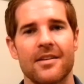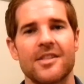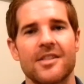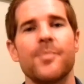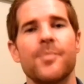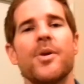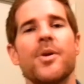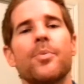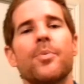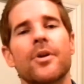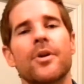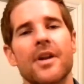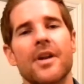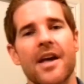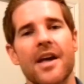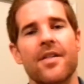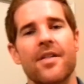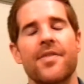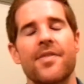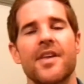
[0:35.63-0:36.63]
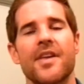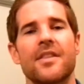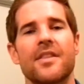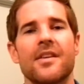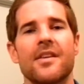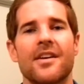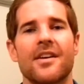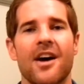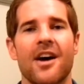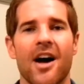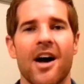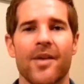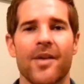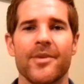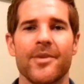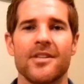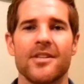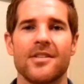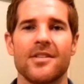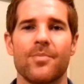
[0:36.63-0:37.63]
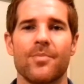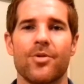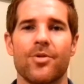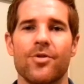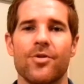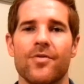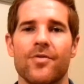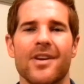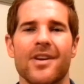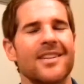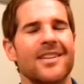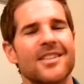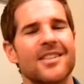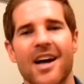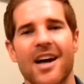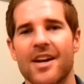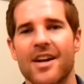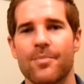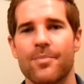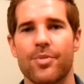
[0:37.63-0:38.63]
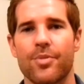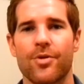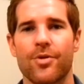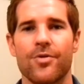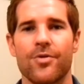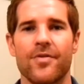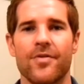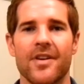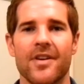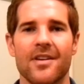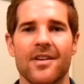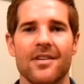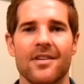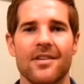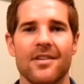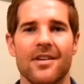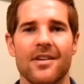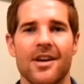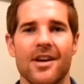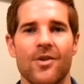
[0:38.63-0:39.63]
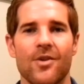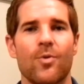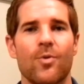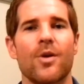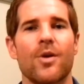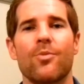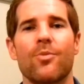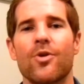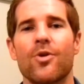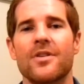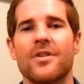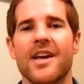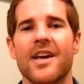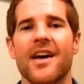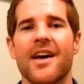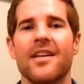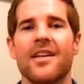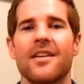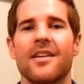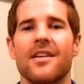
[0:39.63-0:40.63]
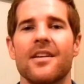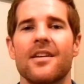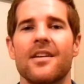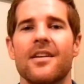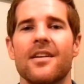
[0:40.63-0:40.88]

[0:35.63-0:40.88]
See, people today, they think the economy is improving. It's not improving. We're in more debt